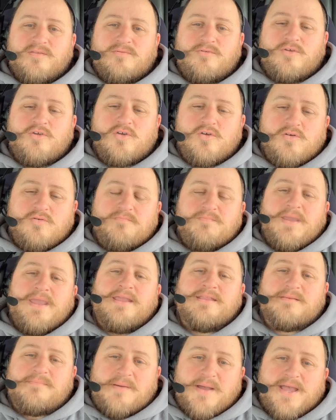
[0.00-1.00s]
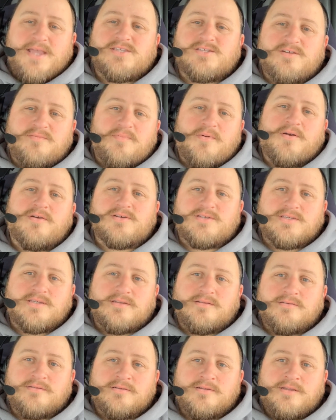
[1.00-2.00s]
you being the positive
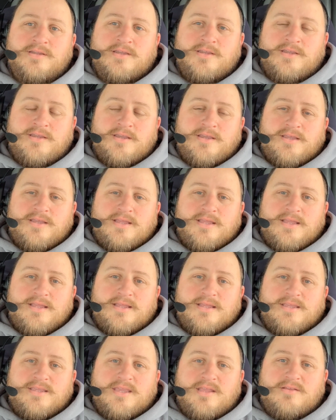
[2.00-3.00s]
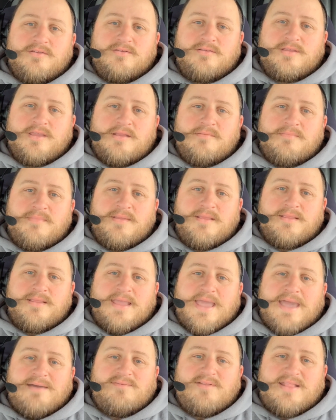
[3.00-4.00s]
person can
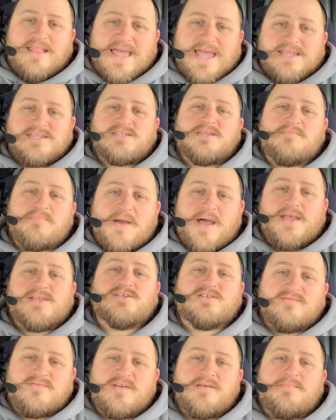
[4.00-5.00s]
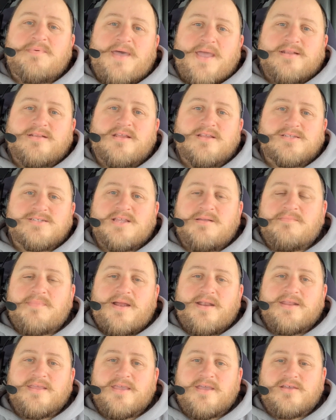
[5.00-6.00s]
have a lasting positive impact on
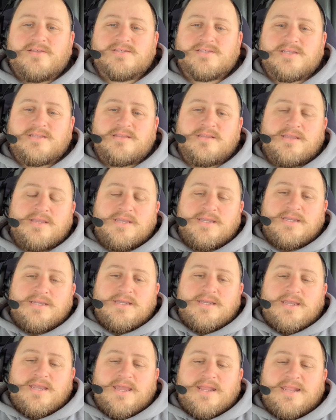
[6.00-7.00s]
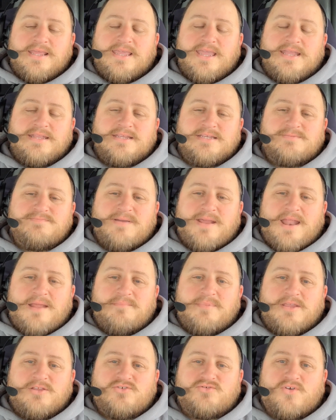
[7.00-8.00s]
somebody else. And again, this may
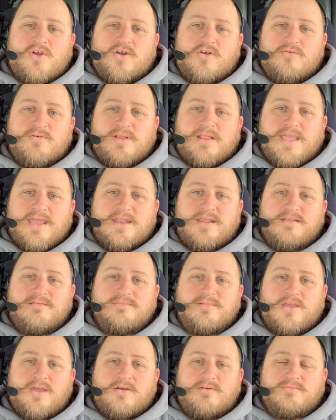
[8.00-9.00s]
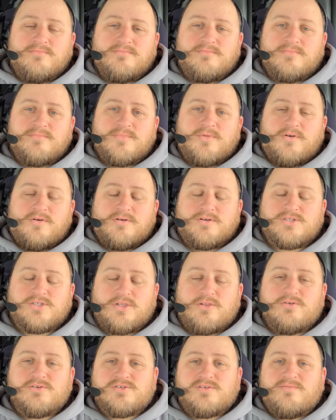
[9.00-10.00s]
not be trucker related, you know, or
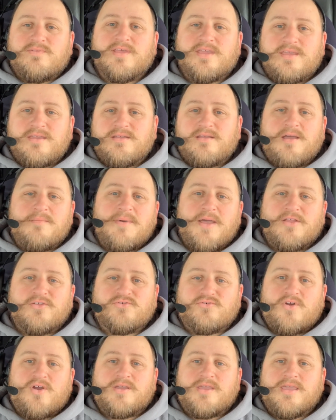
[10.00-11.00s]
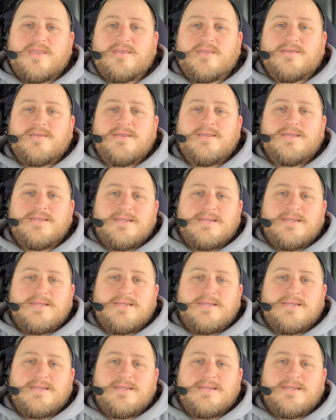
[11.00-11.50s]
exclusively about trucking.